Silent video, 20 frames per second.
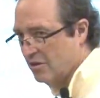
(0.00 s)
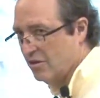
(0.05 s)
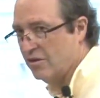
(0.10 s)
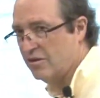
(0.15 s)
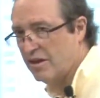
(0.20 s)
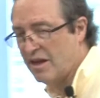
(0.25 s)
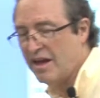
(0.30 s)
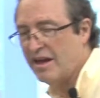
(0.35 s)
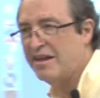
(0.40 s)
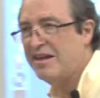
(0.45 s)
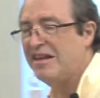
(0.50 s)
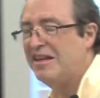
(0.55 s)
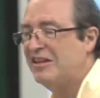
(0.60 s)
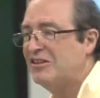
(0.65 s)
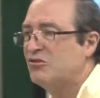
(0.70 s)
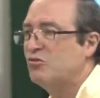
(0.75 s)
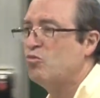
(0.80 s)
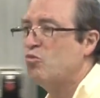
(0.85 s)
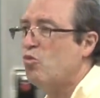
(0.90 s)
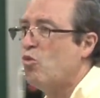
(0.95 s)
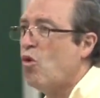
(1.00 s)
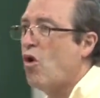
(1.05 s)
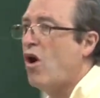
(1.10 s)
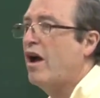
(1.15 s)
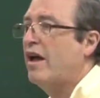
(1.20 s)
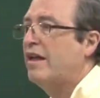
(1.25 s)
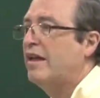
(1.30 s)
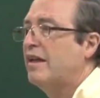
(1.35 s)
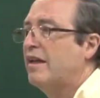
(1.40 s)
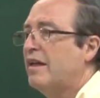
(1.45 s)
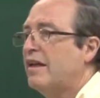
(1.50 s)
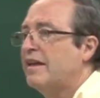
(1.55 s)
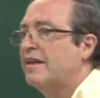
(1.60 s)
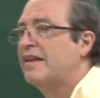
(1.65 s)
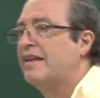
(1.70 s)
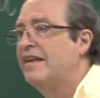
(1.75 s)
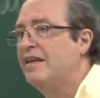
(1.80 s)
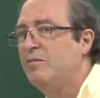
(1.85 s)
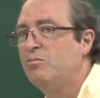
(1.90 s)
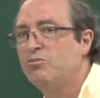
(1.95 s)
okay, is what
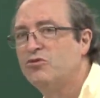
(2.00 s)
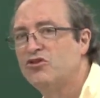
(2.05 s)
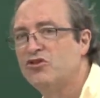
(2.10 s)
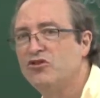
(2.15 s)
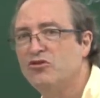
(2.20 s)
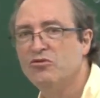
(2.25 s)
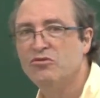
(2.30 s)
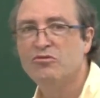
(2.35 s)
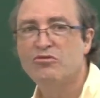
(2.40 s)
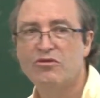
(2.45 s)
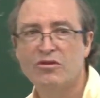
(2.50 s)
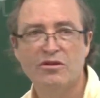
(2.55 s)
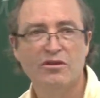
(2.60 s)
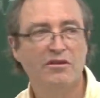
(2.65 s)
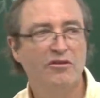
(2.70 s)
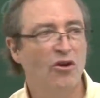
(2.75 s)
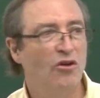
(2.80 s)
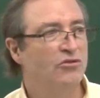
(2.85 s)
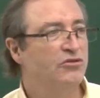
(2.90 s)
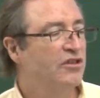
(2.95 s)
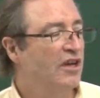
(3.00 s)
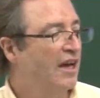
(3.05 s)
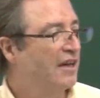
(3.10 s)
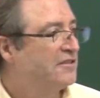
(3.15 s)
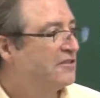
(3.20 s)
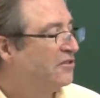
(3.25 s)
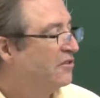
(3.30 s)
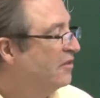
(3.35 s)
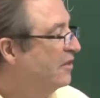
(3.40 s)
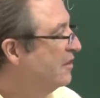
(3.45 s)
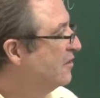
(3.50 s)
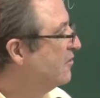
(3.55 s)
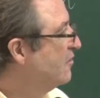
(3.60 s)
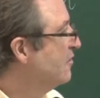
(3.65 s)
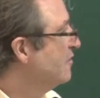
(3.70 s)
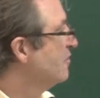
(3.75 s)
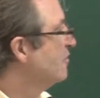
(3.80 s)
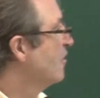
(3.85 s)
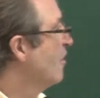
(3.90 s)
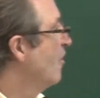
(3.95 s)
keeps those
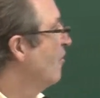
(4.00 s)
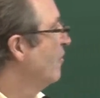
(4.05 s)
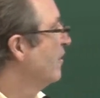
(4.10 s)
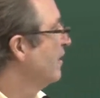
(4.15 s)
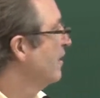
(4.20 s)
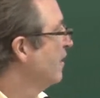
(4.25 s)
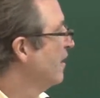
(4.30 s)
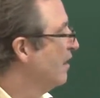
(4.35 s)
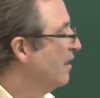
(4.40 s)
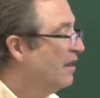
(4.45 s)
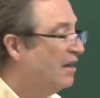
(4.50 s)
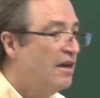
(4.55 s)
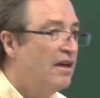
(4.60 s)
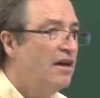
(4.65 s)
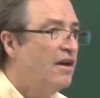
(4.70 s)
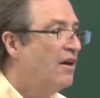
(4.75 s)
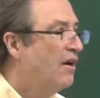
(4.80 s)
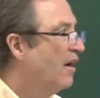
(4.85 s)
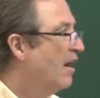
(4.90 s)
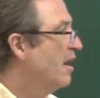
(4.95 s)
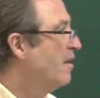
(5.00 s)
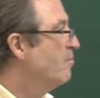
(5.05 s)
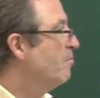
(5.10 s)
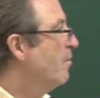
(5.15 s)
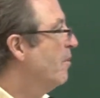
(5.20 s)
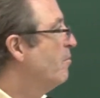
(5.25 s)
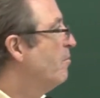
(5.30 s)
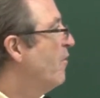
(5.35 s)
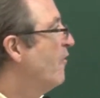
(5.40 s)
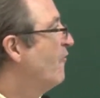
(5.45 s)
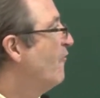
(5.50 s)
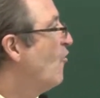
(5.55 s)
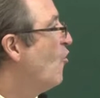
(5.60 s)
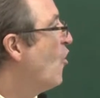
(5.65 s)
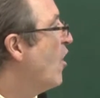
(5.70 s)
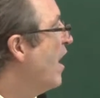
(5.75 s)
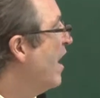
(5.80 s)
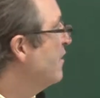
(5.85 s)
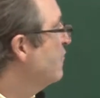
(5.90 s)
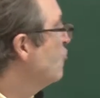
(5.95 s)
oscillations going. All right? But
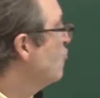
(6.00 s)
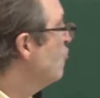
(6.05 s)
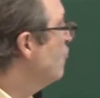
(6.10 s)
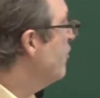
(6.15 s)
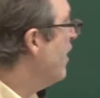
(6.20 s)
before I do